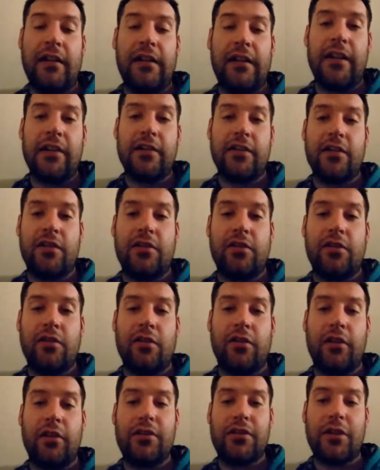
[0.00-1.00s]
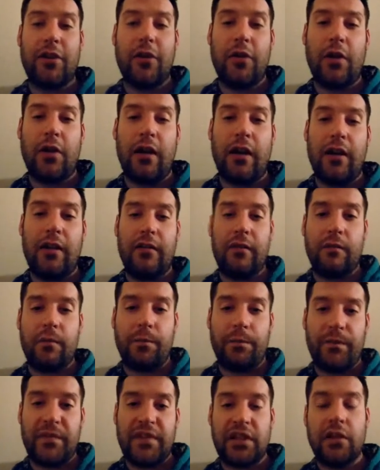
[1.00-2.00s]
is the truth. So
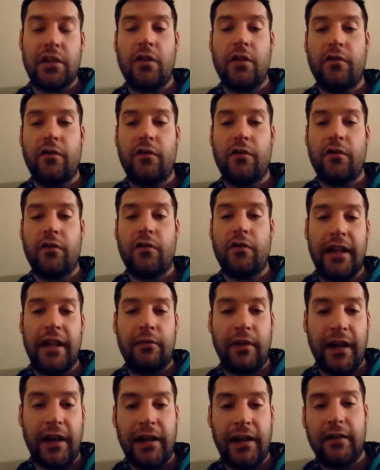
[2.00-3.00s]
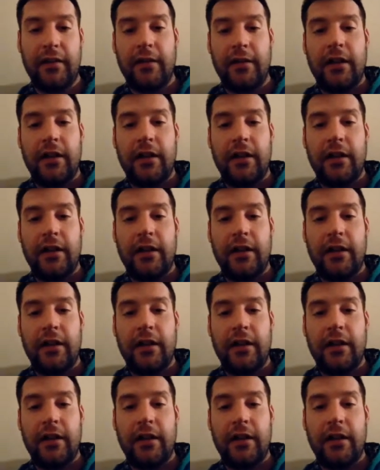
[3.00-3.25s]
for me, right?